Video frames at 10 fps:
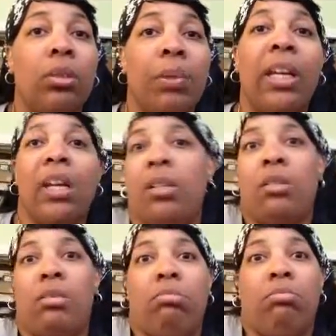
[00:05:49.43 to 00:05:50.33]

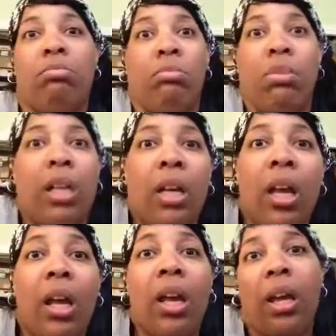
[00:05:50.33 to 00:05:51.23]
Because
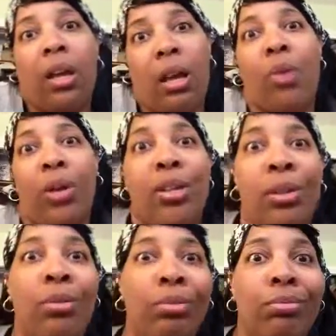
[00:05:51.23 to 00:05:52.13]
how can
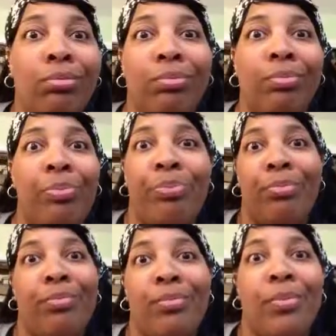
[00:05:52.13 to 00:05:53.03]
you,
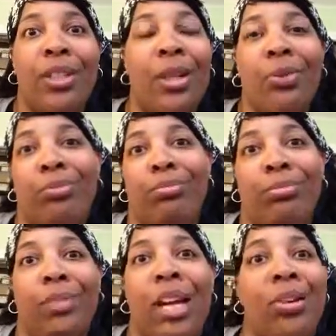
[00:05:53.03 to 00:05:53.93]
you know,
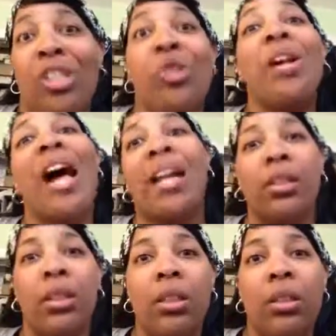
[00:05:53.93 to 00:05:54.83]
how can you not?
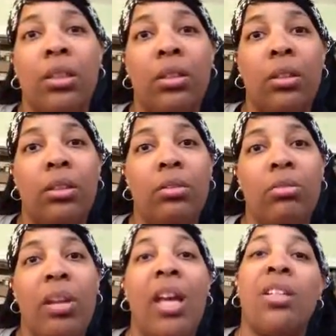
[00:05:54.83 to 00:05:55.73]

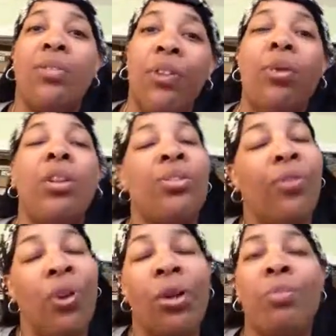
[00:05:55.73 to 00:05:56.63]
As few and as
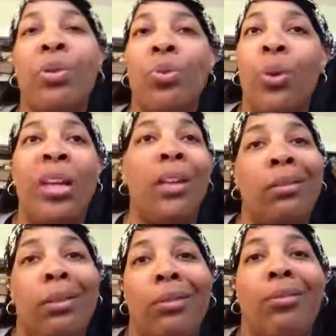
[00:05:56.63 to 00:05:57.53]
far in
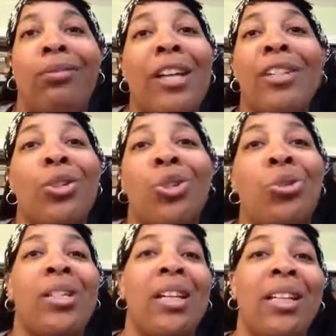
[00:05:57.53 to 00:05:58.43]
between finding
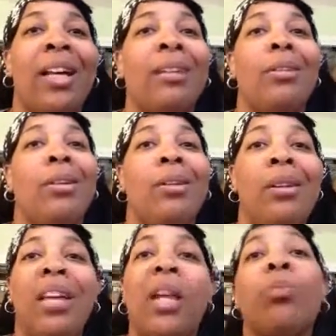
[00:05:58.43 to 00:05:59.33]
shoes like that,
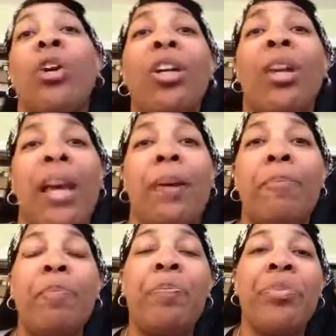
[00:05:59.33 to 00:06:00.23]
get them while you can.
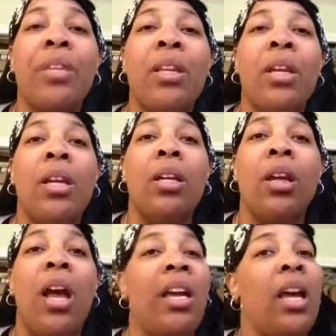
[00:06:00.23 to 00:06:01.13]

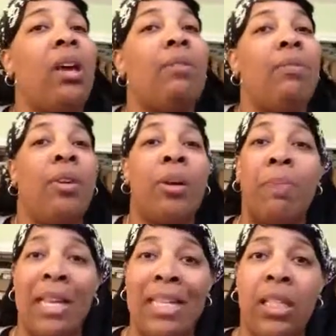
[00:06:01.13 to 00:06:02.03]
I have very
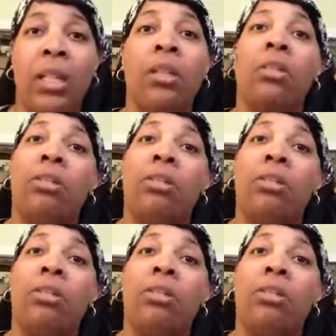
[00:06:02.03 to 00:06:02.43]
basic